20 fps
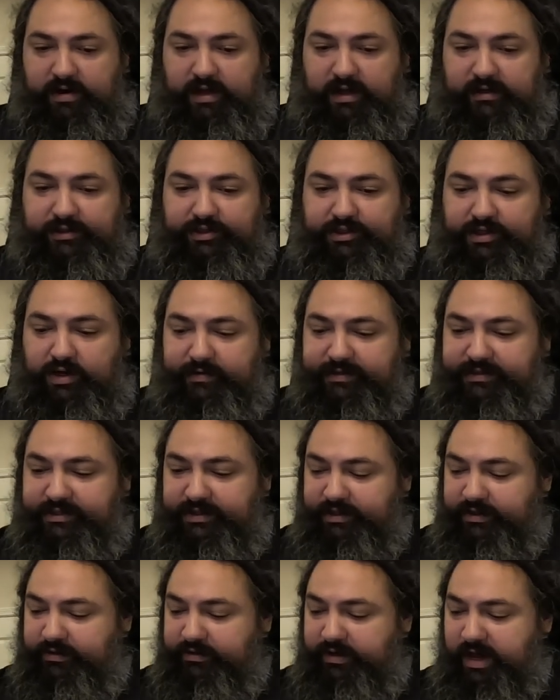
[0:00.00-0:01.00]
I'll show it
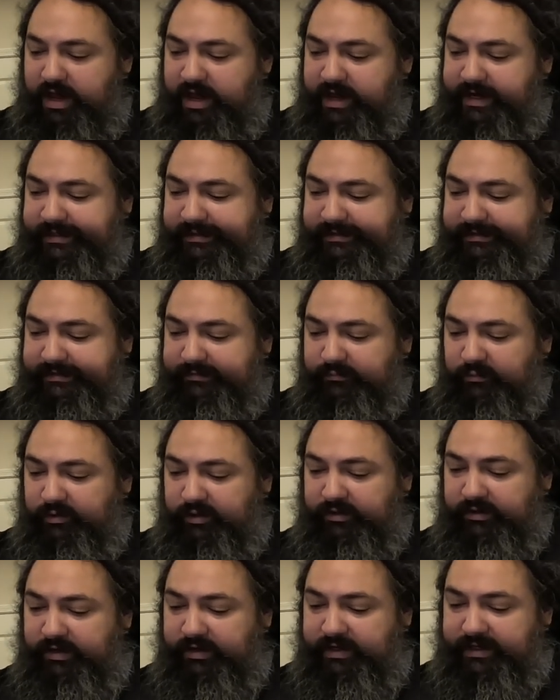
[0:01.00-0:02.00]
to you guys.
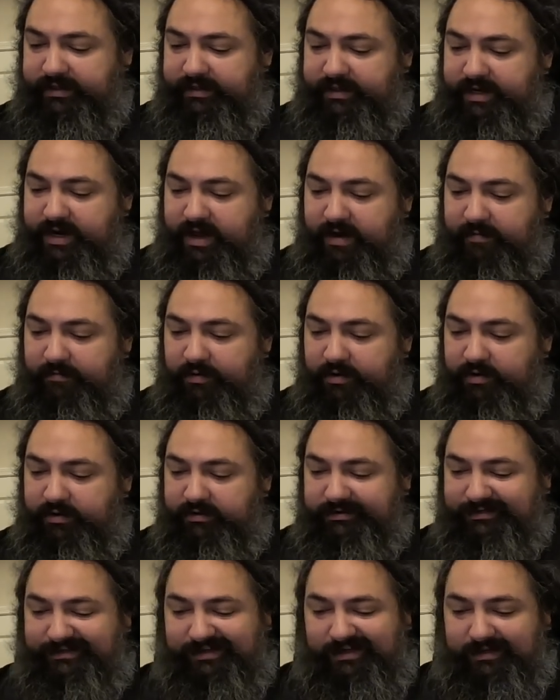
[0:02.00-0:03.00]
We'll look at the
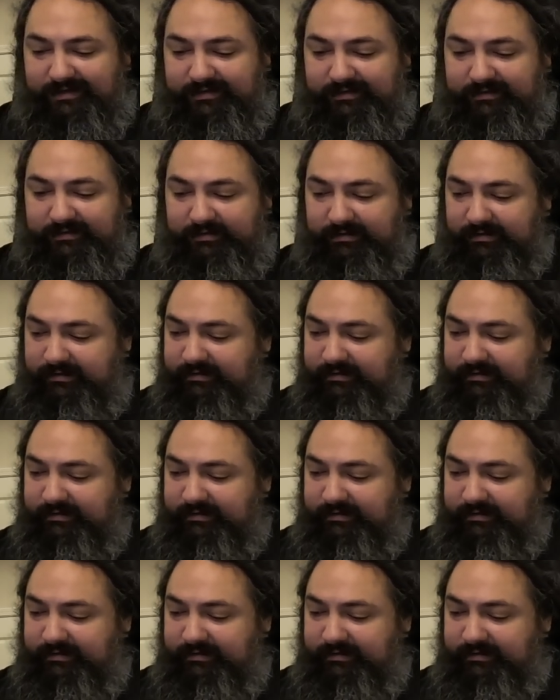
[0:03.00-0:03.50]
numbers, and